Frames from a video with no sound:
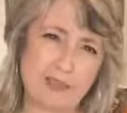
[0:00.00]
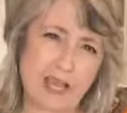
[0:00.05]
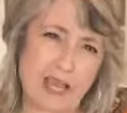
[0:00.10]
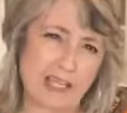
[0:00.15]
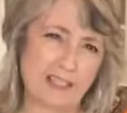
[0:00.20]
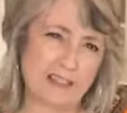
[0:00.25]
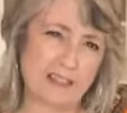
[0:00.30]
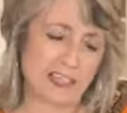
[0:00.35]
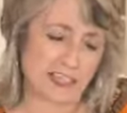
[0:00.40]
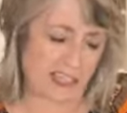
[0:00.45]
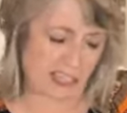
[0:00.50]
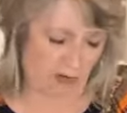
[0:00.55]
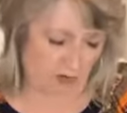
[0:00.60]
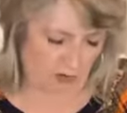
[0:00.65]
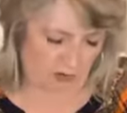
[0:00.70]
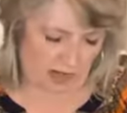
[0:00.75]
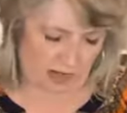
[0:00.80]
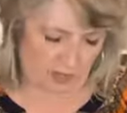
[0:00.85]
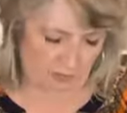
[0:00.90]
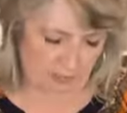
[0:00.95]
Etsy
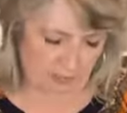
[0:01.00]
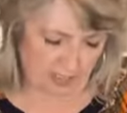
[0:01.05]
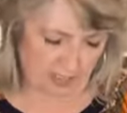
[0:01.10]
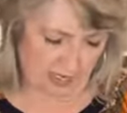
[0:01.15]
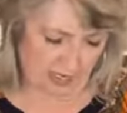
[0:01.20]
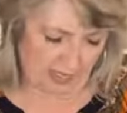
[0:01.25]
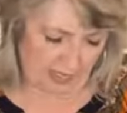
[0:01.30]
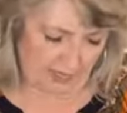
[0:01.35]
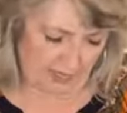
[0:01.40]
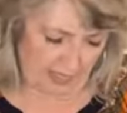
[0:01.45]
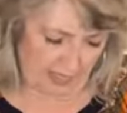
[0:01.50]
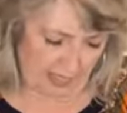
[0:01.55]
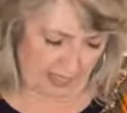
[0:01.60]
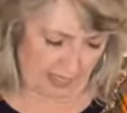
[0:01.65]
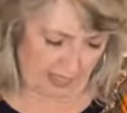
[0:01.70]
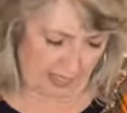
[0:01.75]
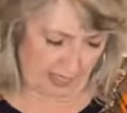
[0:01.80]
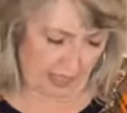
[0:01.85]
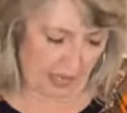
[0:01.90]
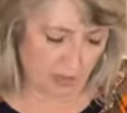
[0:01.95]
or Amazon, I think.
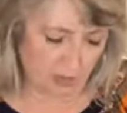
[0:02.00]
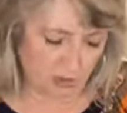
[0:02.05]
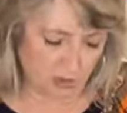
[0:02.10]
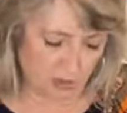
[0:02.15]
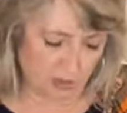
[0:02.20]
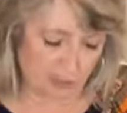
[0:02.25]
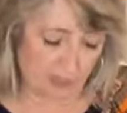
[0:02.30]
I'll show